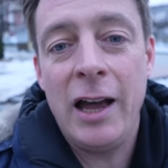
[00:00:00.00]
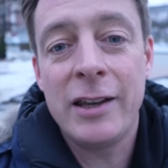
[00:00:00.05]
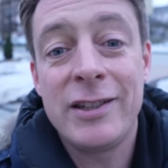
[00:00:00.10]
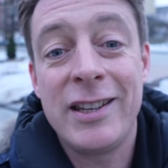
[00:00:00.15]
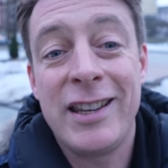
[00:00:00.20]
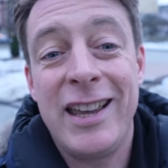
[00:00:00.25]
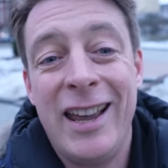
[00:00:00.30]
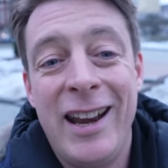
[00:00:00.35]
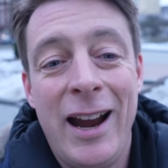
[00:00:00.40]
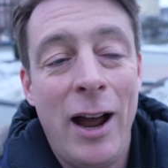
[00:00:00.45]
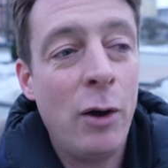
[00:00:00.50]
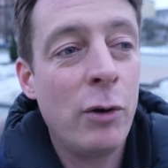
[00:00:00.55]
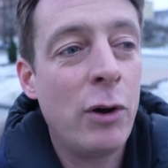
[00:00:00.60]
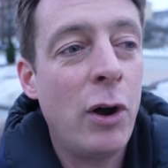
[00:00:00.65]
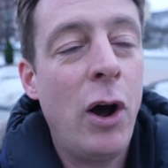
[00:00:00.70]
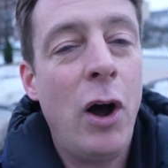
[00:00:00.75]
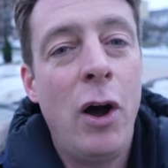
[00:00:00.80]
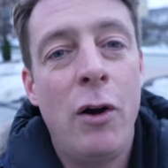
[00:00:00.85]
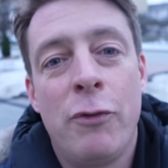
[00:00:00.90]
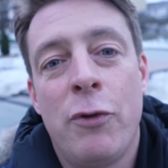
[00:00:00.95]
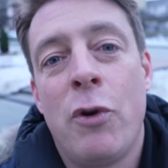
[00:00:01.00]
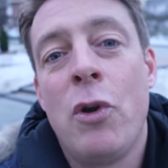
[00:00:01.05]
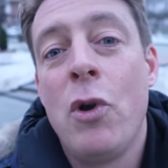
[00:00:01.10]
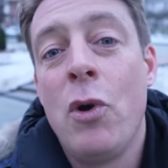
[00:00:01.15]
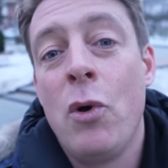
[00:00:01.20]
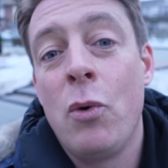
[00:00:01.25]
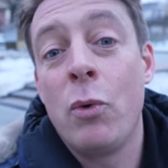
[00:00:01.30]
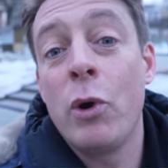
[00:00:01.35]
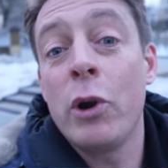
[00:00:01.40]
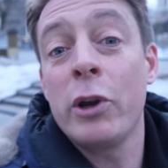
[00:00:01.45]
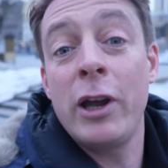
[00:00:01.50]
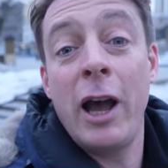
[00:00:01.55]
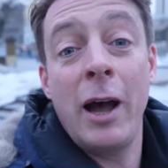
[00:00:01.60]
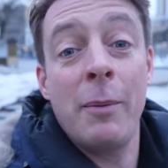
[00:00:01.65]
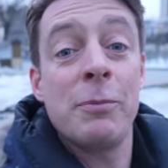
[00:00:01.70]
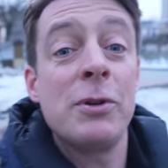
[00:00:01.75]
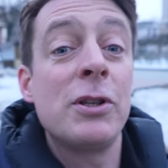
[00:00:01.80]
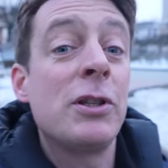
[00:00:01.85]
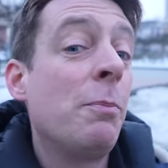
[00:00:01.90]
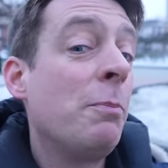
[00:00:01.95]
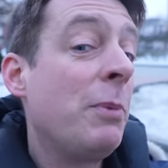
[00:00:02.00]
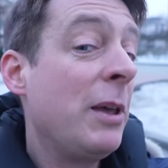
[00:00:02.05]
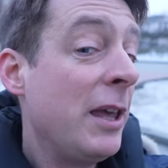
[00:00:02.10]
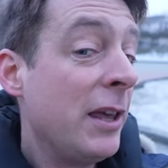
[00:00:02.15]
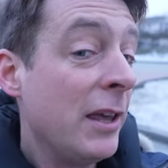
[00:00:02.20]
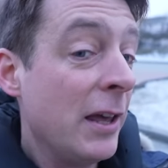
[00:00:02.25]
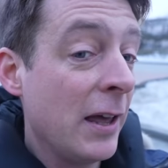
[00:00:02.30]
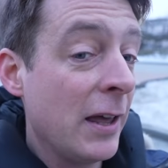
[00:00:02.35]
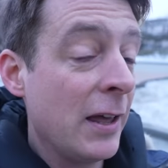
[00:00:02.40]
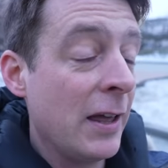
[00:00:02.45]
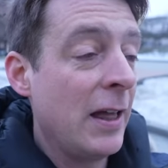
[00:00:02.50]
to get out of where you happen to be.